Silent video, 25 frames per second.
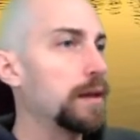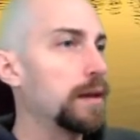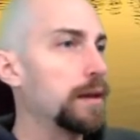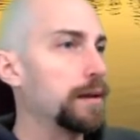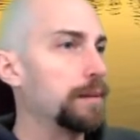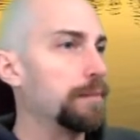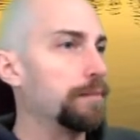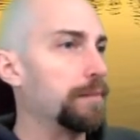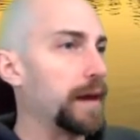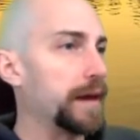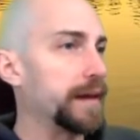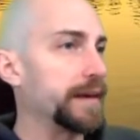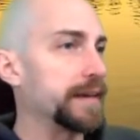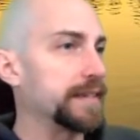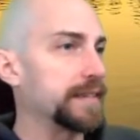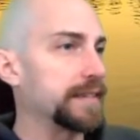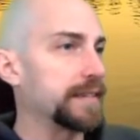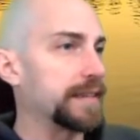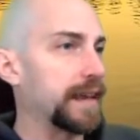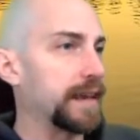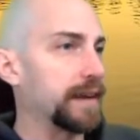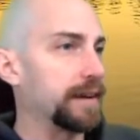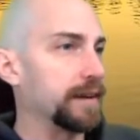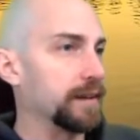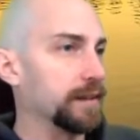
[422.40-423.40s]
Mine is
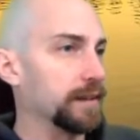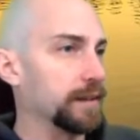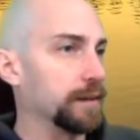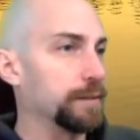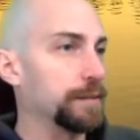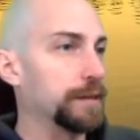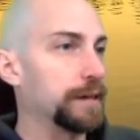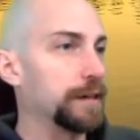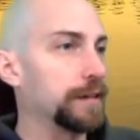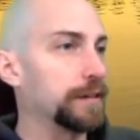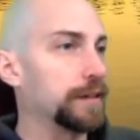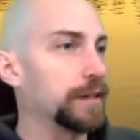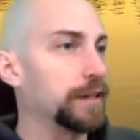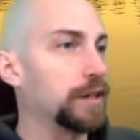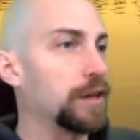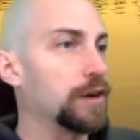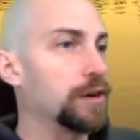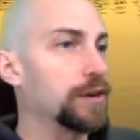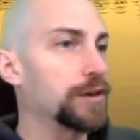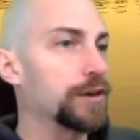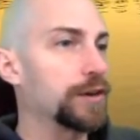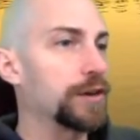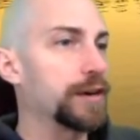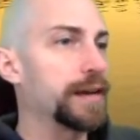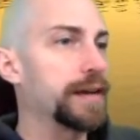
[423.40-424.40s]
set a little bit on the
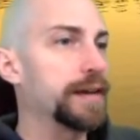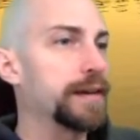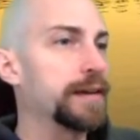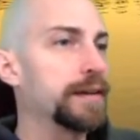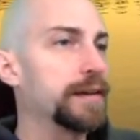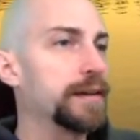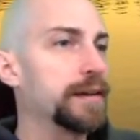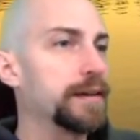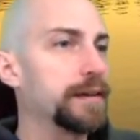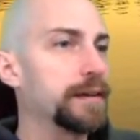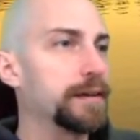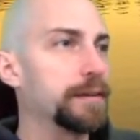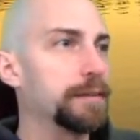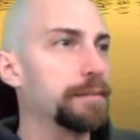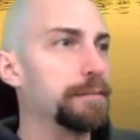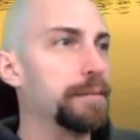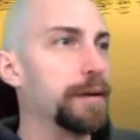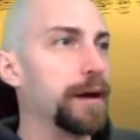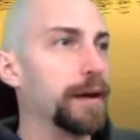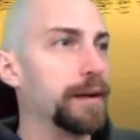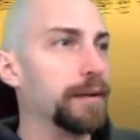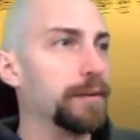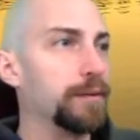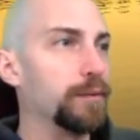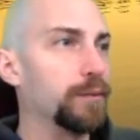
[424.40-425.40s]
longer end,
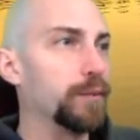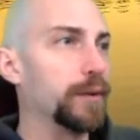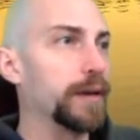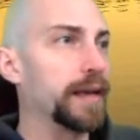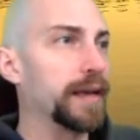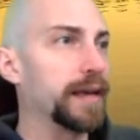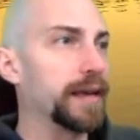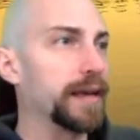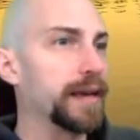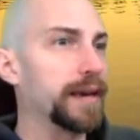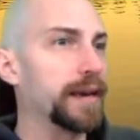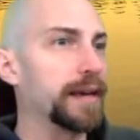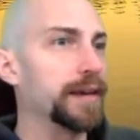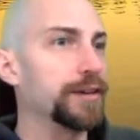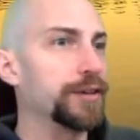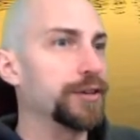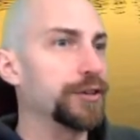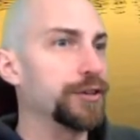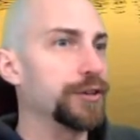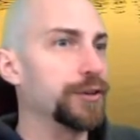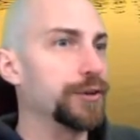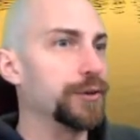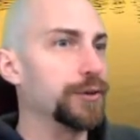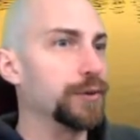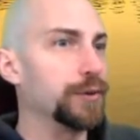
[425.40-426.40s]
but we can get
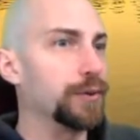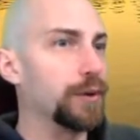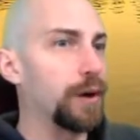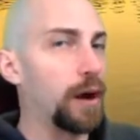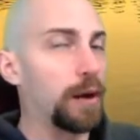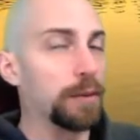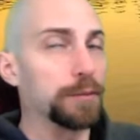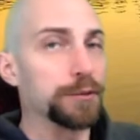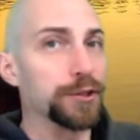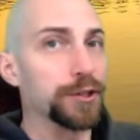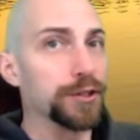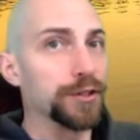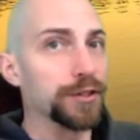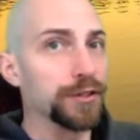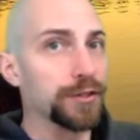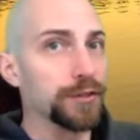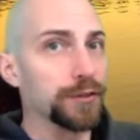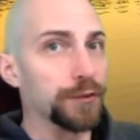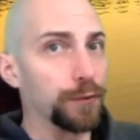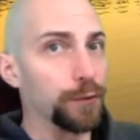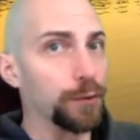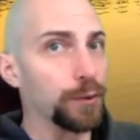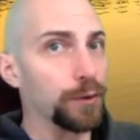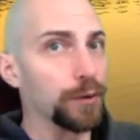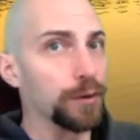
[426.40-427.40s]
into options
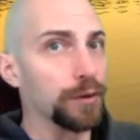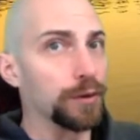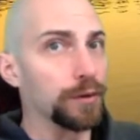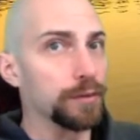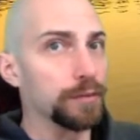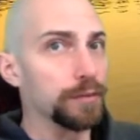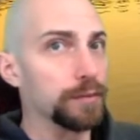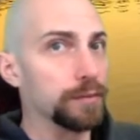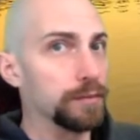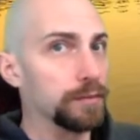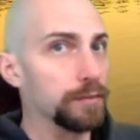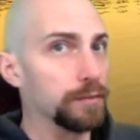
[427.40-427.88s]
for